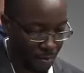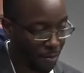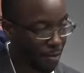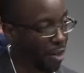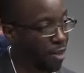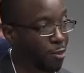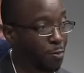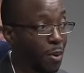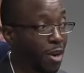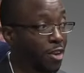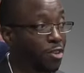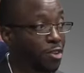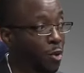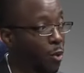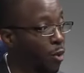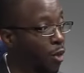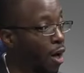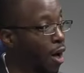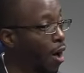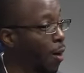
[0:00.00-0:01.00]
It's been too
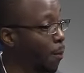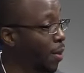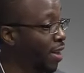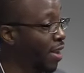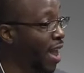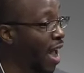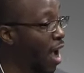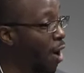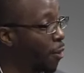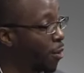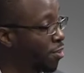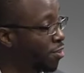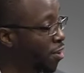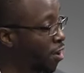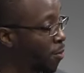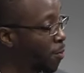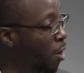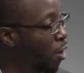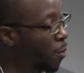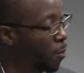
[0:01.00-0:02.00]
long, but now is our
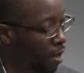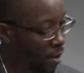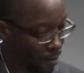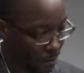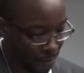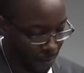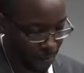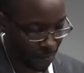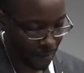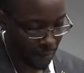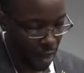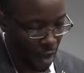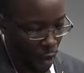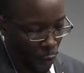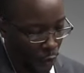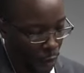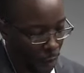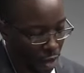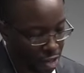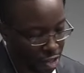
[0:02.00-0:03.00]
moment.
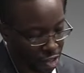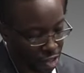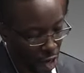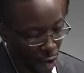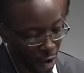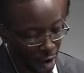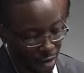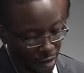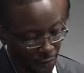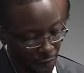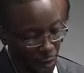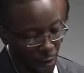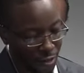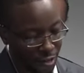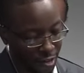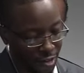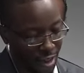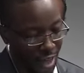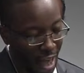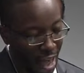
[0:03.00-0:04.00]
We must show our
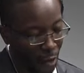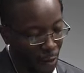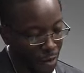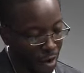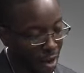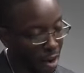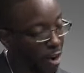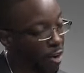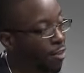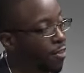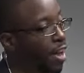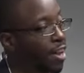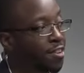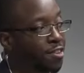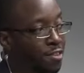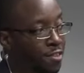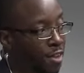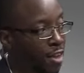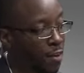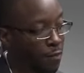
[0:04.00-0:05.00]
devotion to equity in our
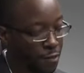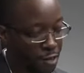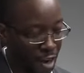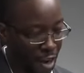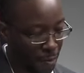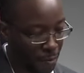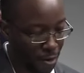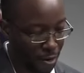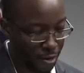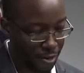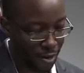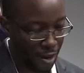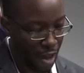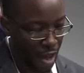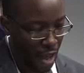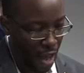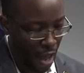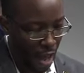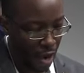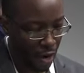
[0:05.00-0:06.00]
legislative chambers,
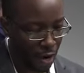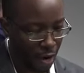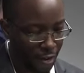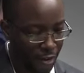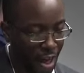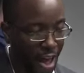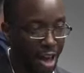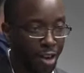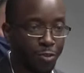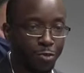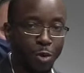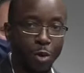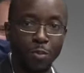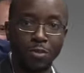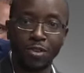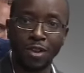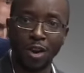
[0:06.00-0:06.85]
in our classrooms,